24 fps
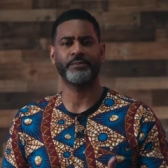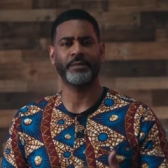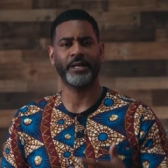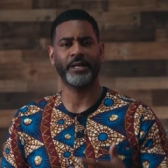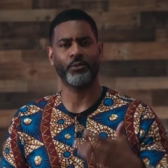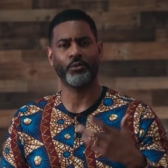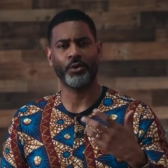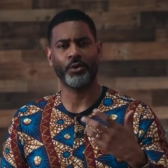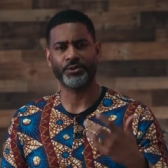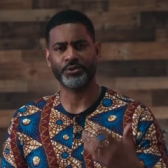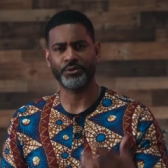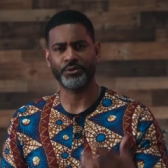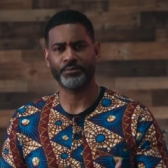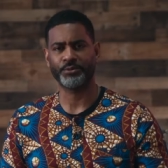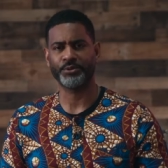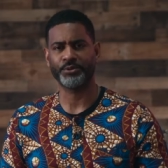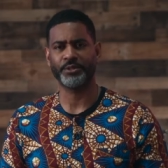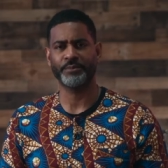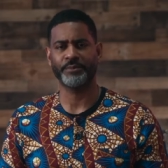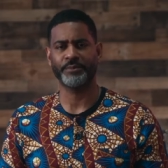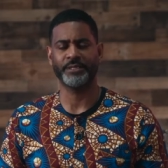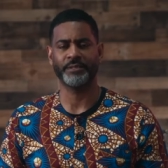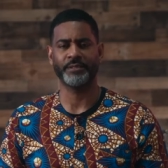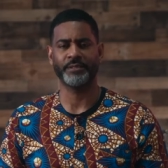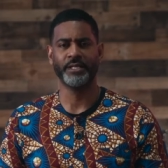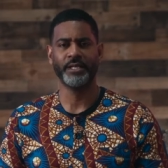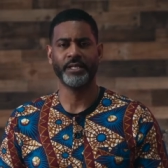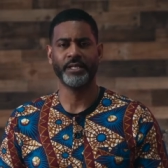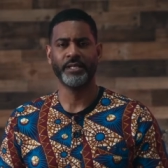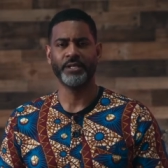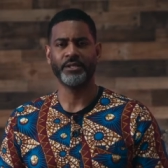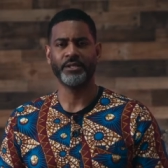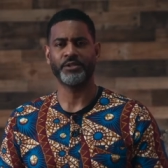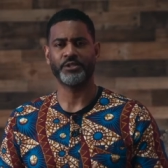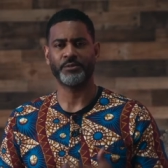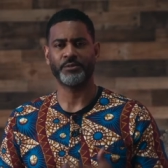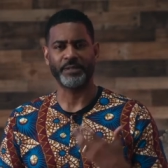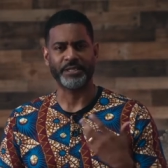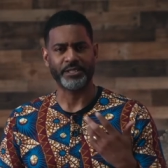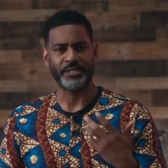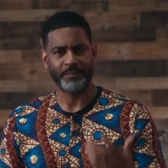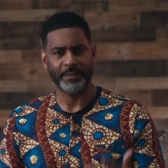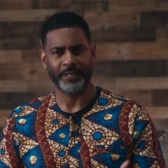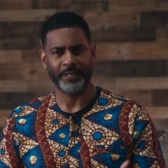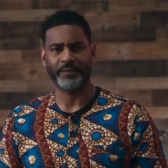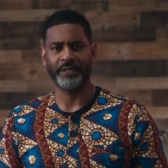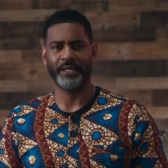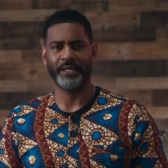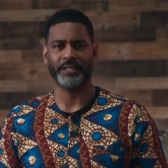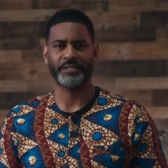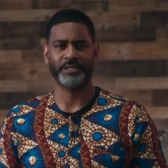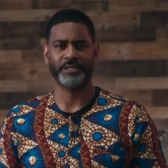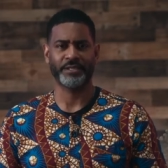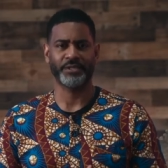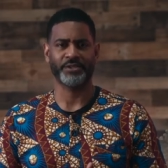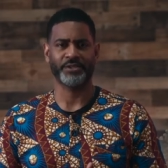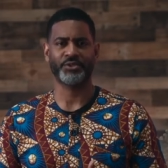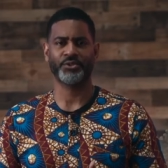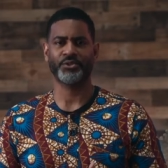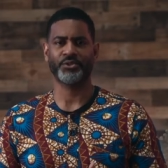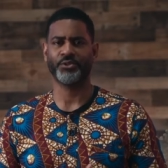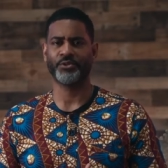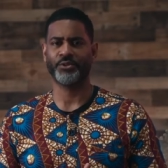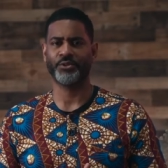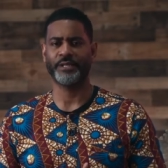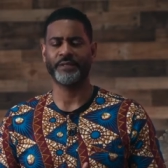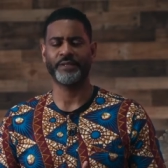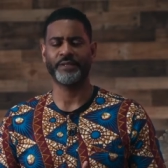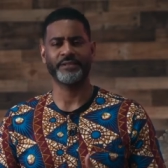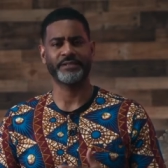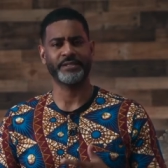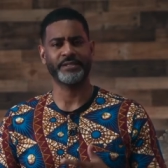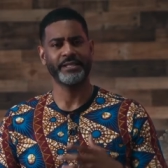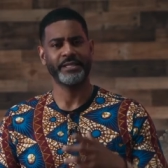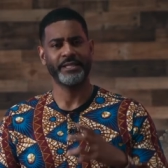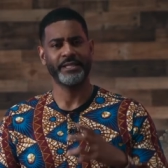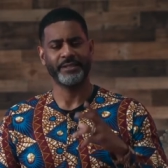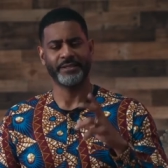by Walter Brueggemann, who speaks about the Exodus story, this